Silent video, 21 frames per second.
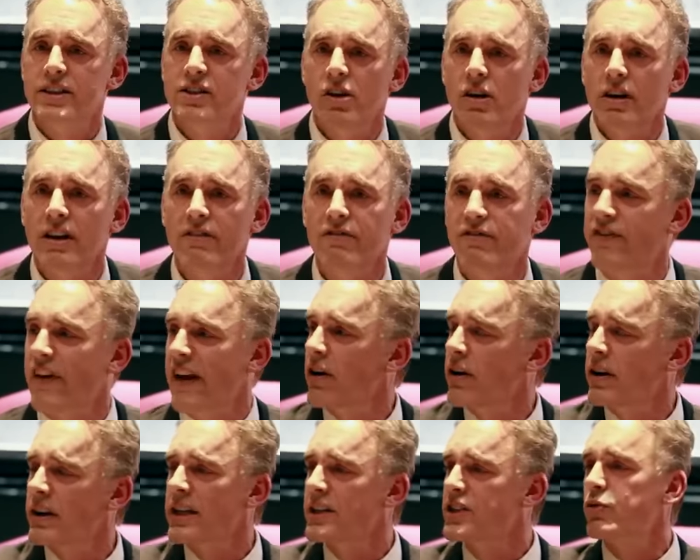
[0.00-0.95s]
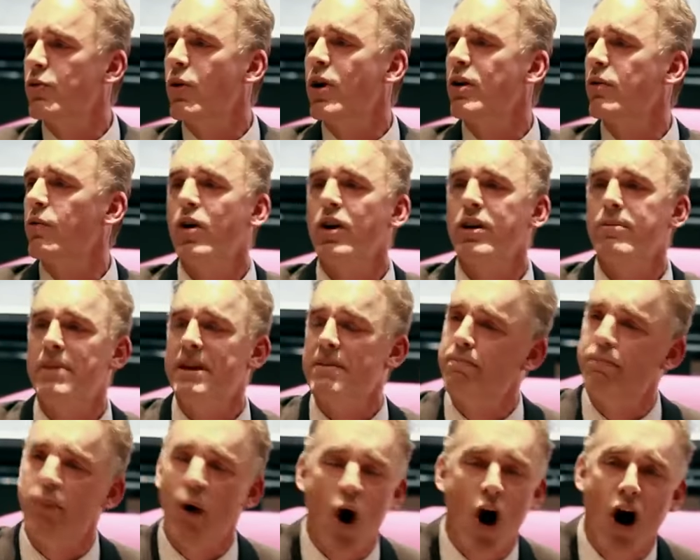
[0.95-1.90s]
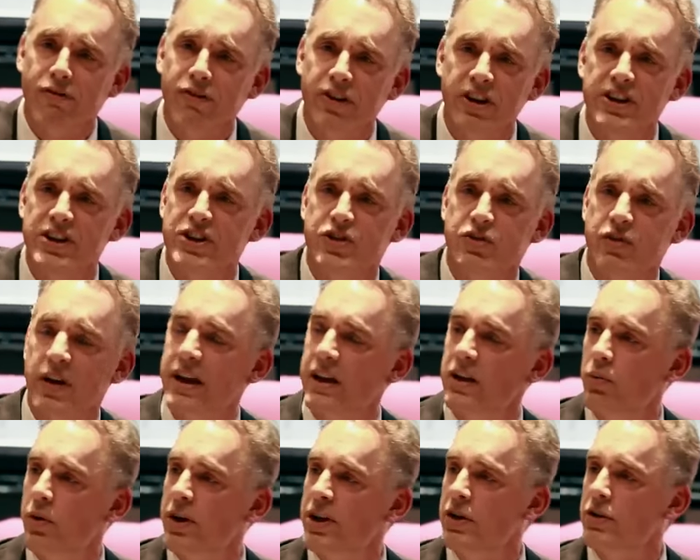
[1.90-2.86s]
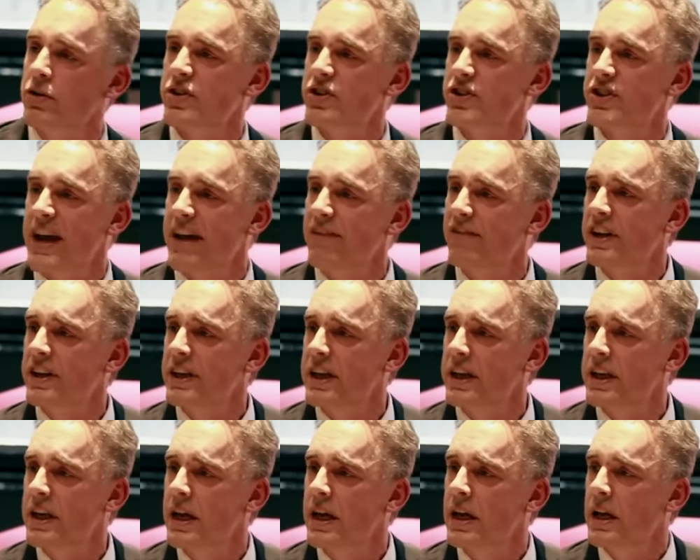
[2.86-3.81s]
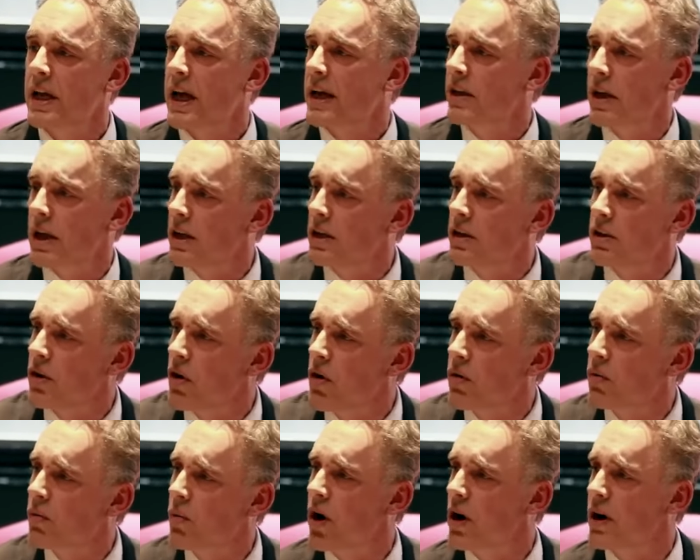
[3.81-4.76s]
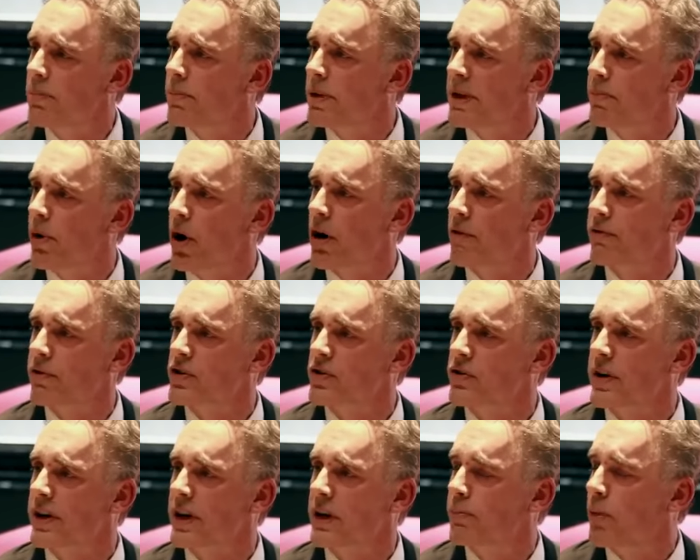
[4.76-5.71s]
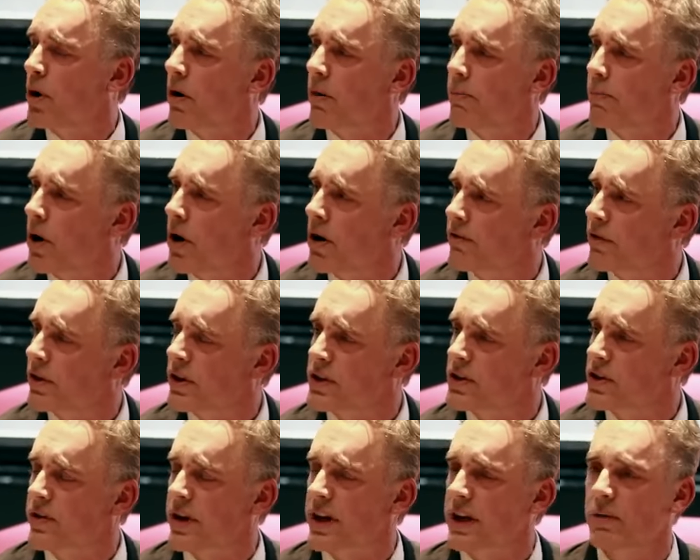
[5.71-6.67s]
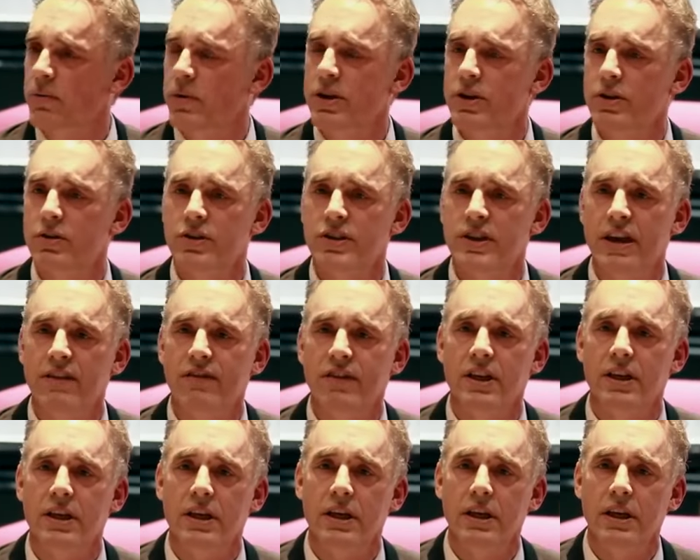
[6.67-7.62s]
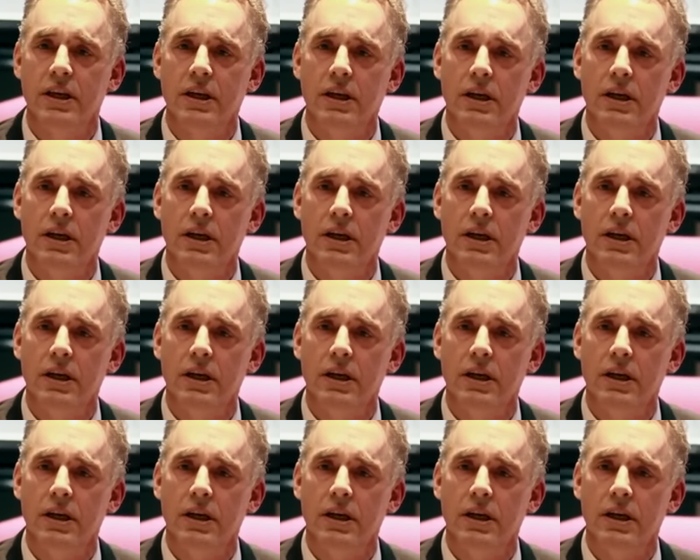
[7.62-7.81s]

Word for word: It's not unfair unless you want to want to be poverty stricken when you're 70. And you, and you don't want to be poverty stricken when you're 70.